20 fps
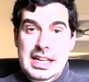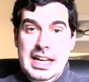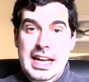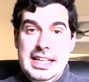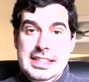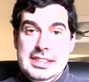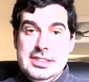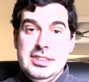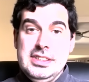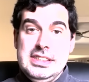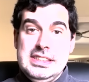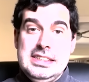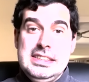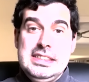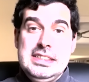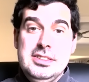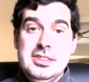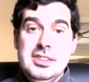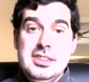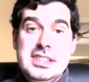And so this
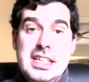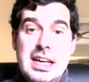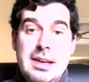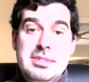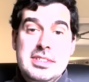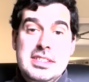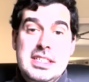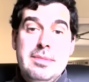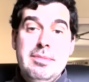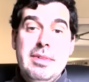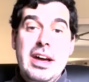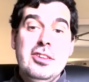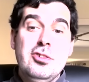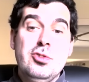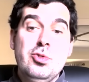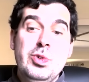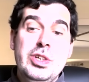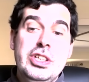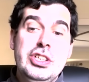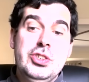is the timestamp at
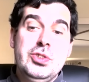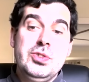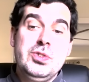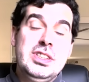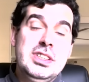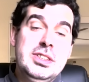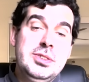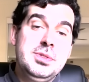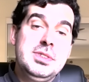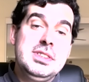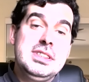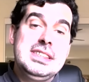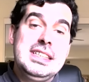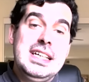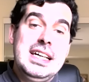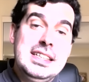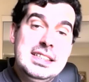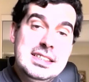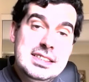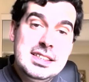which you need to
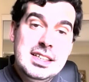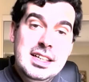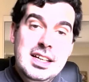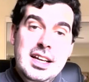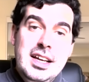send